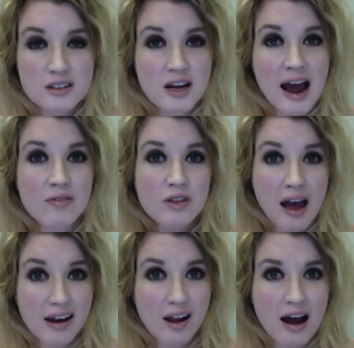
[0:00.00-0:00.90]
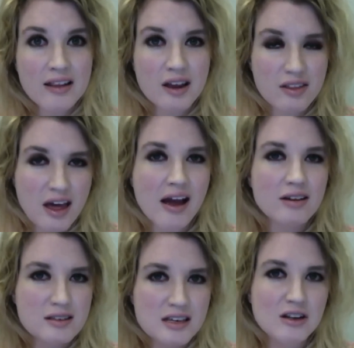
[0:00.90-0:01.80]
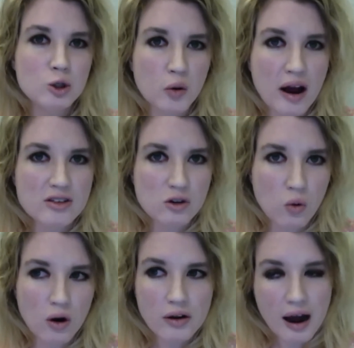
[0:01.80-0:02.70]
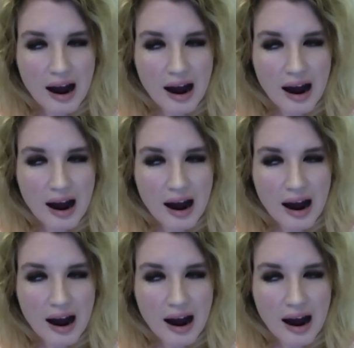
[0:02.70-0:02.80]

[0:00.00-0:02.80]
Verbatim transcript: to have the headline that they unseated Jurassic World?